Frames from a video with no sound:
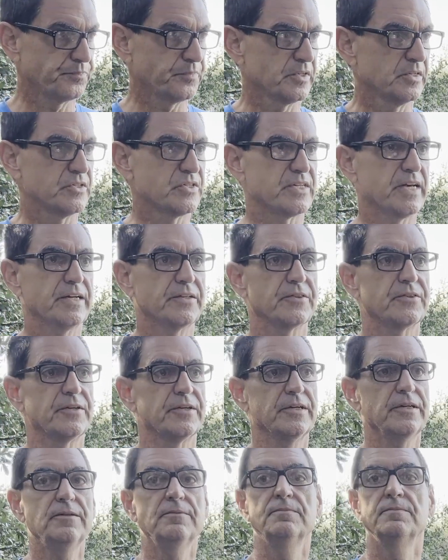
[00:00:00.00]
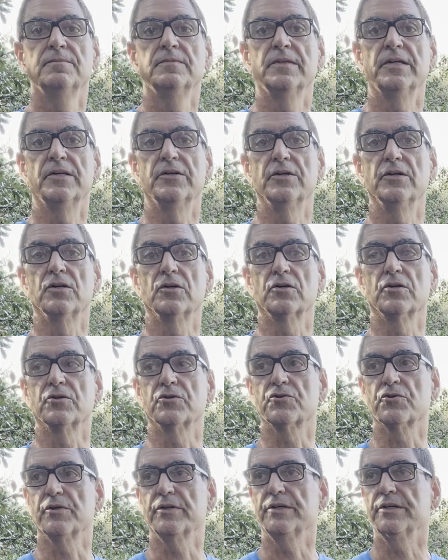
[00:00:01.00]
Second thing in the hill
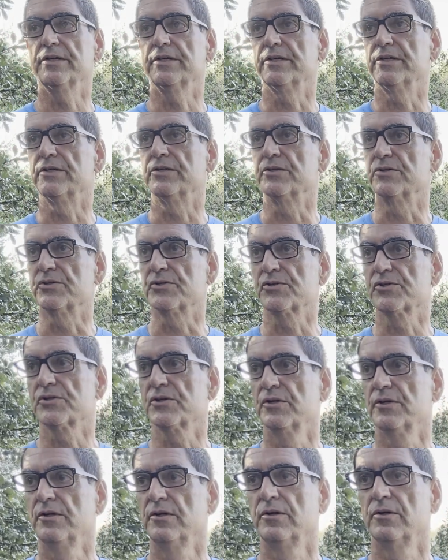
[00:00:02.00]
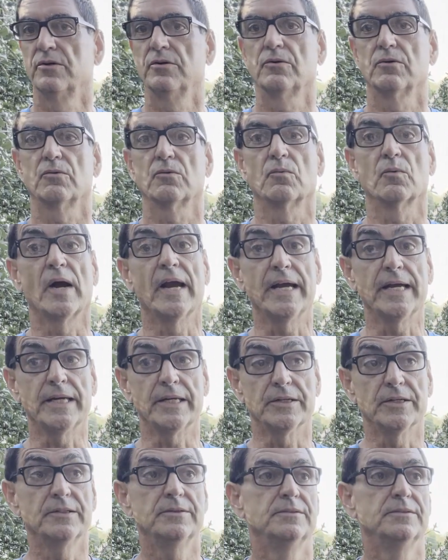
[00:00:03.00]
country is rain.